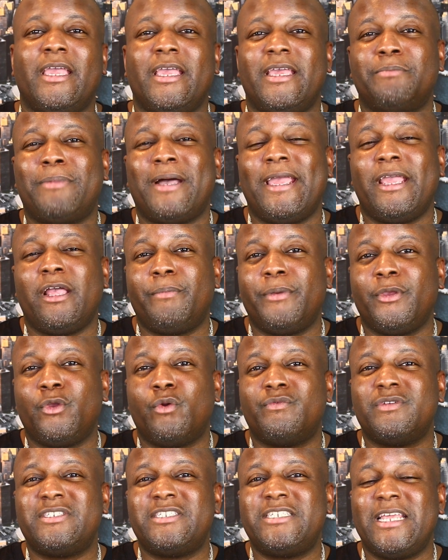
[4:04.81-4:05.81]
and by helping
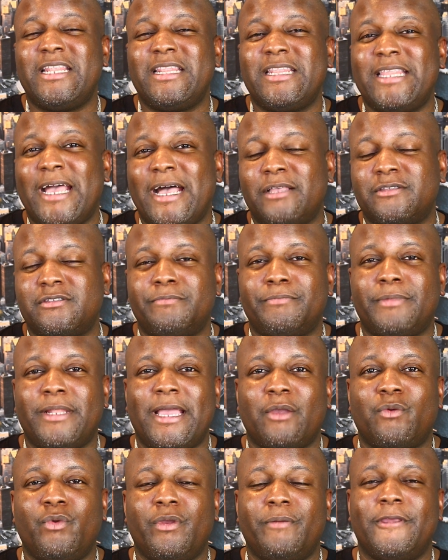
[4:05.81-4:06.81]
over ten thousand
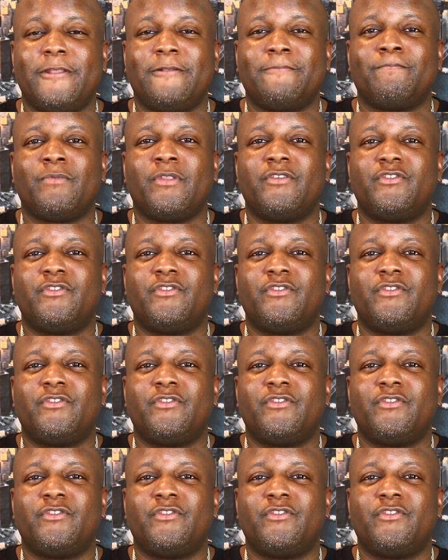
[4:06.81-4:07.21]
black women